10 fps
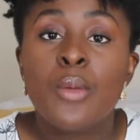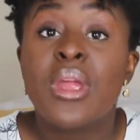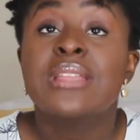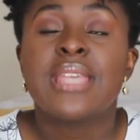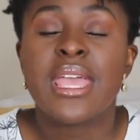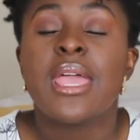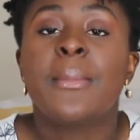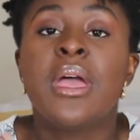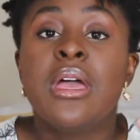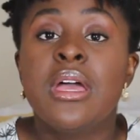praying to
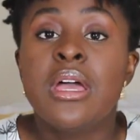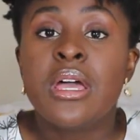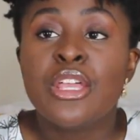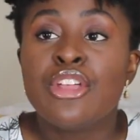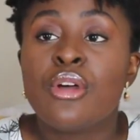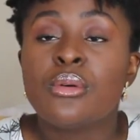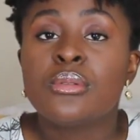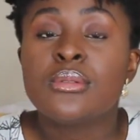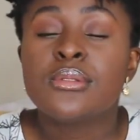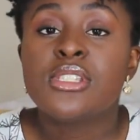him, you know,
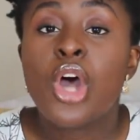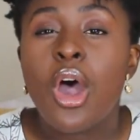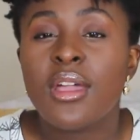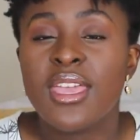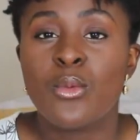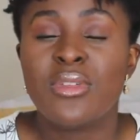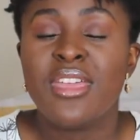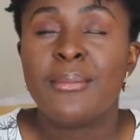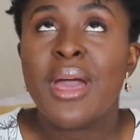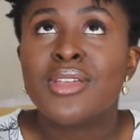talking with
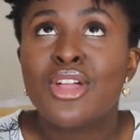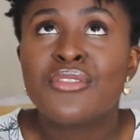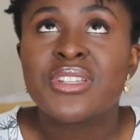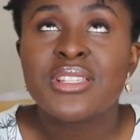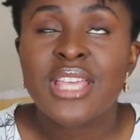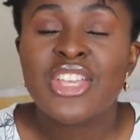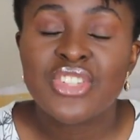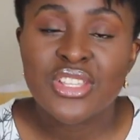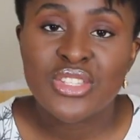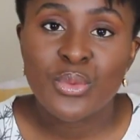him, having
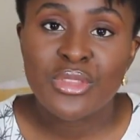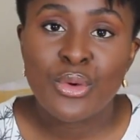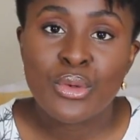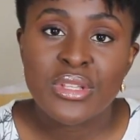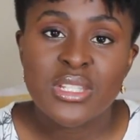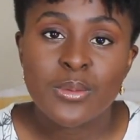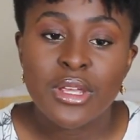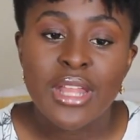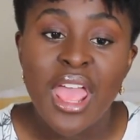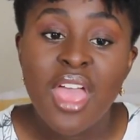conversations with the Holy
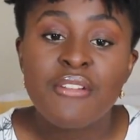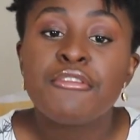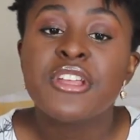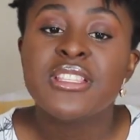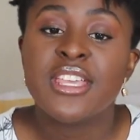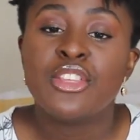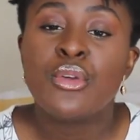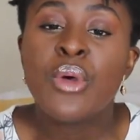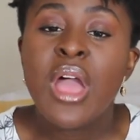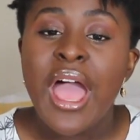Spirit every day, you know,